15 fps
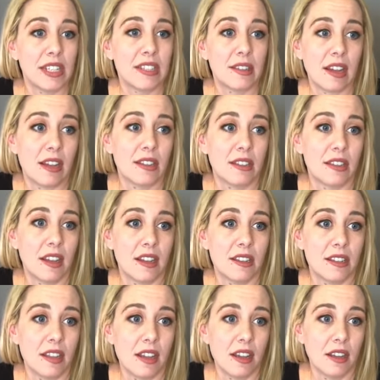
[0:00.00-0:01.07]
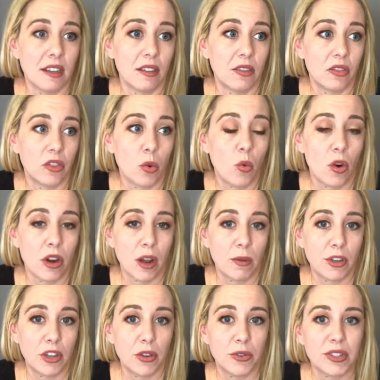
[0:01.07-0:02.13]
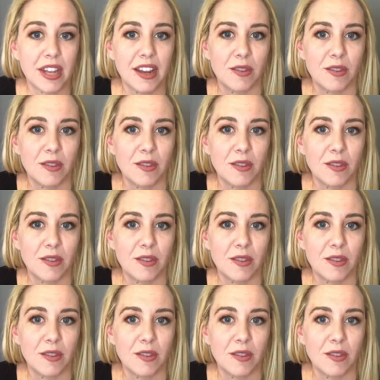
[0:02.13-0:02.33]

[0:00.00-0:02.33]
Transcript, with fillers: is is is the the word I would use.